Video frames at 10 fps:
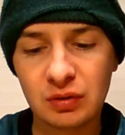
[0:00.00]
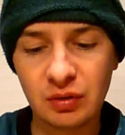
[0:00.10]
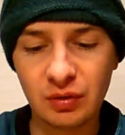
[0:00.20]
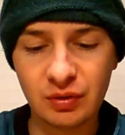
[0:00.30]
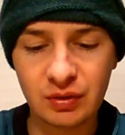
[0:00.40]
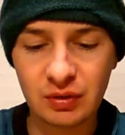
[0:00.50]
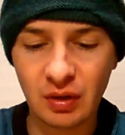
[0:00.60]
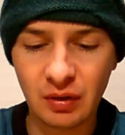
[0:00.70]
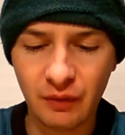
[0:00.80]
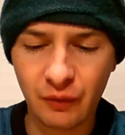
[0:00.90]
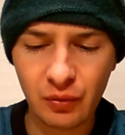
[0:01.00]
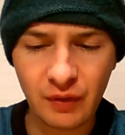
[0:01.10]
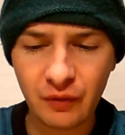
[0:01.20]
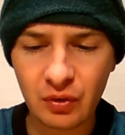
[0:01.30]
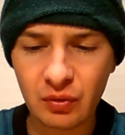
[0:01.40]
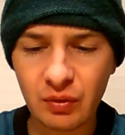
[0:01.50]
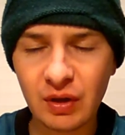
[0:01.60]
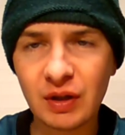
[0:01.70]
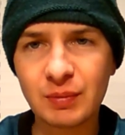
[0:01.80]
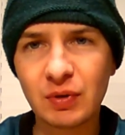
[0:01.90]
There's like 4 different
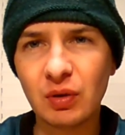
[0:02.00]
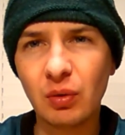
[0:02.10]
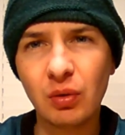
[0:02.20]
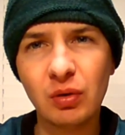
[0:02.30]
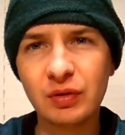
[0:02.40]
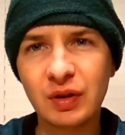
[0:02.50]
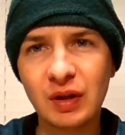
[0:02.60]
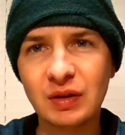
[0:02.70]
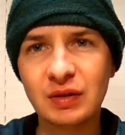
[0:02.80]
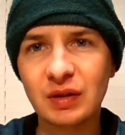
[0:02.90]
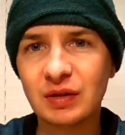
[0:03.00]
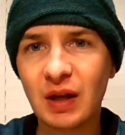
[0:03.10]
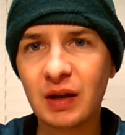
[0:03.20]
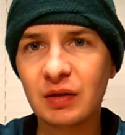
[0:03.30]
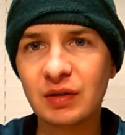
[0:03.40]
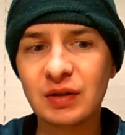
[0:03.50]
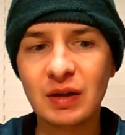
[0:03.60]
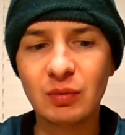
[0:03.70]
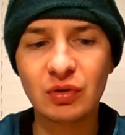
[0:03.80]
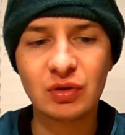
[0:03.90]
ingredients, but they all taste exactly the
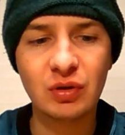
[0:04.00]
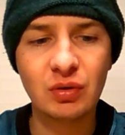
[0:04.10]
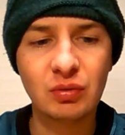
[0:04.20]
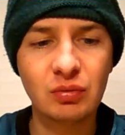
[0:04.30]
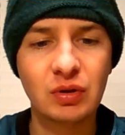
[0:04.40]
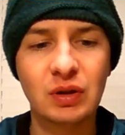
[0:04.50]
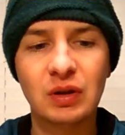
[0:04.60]
same. There's no